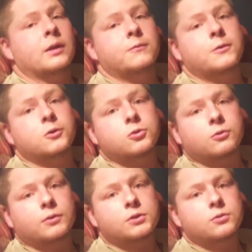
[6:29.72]
any
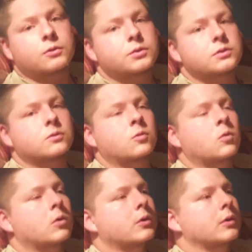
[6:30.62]
future rituals,
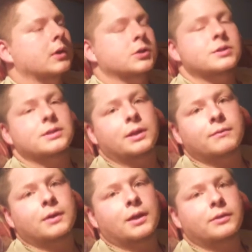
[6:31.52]
or you can just
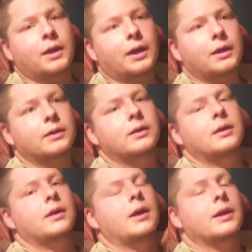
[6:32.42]
leave it at
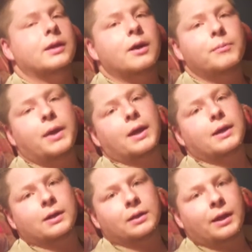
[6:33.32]
that and come
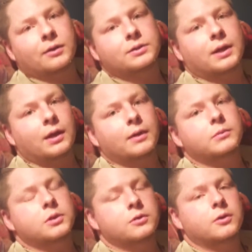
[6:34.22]
back at a later
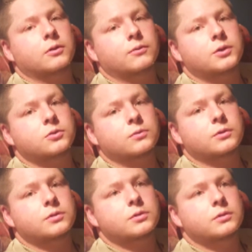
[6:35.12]
time to do your
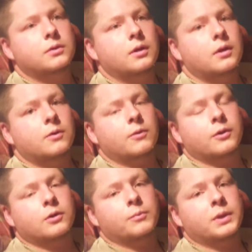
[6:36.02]
rituals,
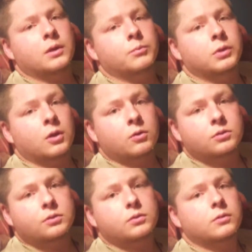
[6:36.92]
whether it be a
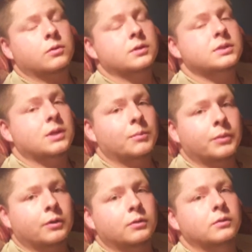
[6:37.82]
bloat or a
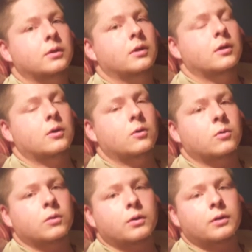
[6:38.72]
sumbel
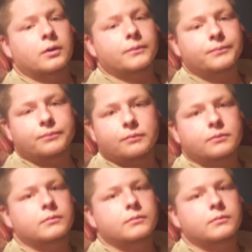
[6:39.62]
or